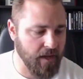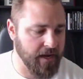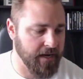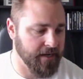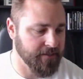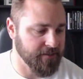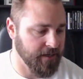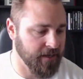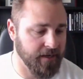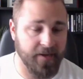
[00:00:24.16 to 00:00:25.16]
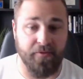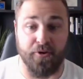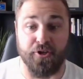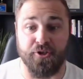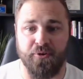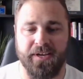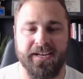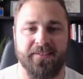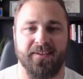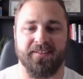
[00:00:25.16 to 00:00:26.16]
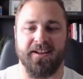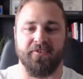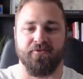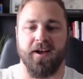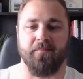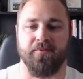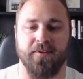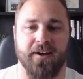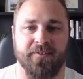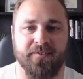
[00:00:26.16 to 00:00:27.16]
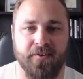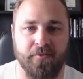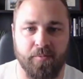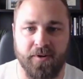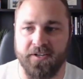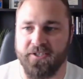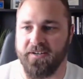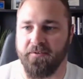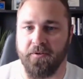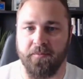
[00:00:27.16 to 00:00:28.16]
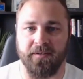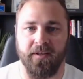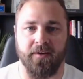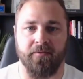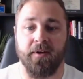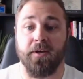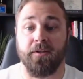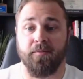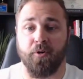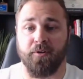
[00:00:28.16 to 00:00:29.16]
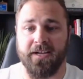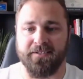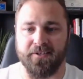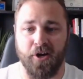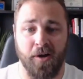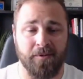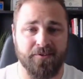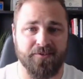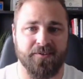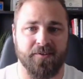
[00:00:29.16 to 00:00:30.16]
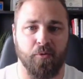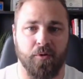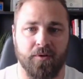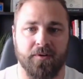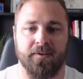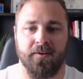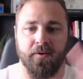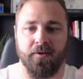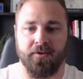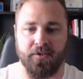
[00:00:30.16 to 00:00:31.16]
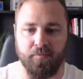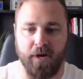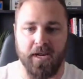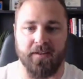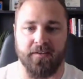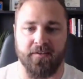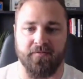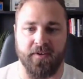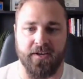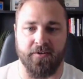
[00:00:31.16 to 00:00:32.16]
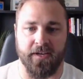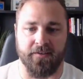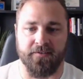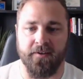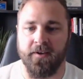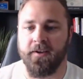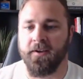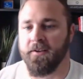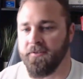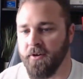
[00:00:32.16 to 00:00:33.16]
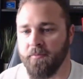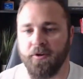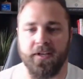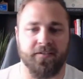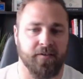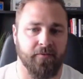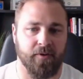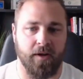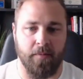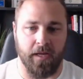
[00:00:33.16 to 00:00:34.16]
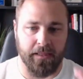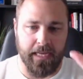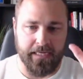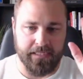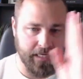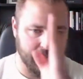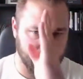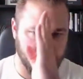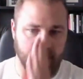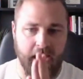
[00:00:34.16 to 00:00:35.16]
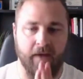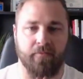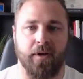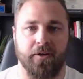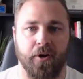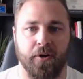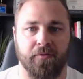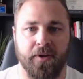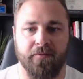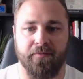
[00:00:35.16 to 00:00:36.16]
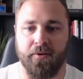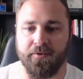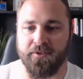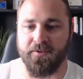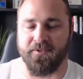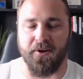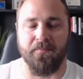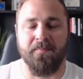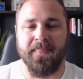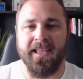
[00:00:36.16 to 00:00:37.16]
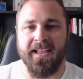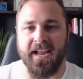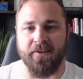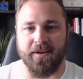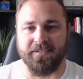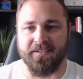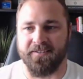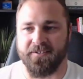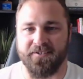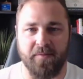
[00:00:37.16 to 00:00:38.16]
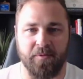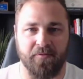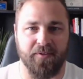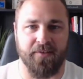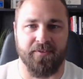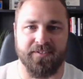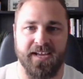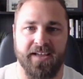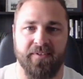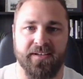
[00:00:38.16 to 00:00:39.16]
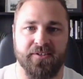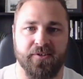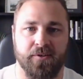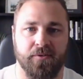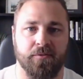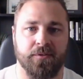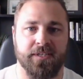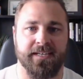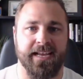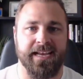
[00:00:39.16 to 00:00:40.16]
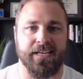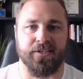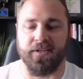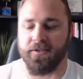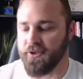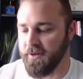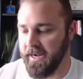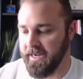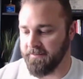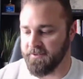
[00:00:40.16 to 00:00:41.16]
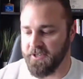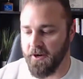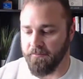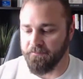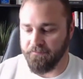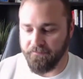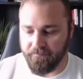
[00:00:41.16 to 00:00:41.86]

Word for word: and uh, if you're enjoying anything that I drop throughout this, I would appreciate a little bit of love. The more likes and comments, the more spread that this video gets. So I'm realizing I forgot my light today, so I'm gonna be halfway dark for you folks. So anyways, let's stop with the fluff. Let's dive into today's training. So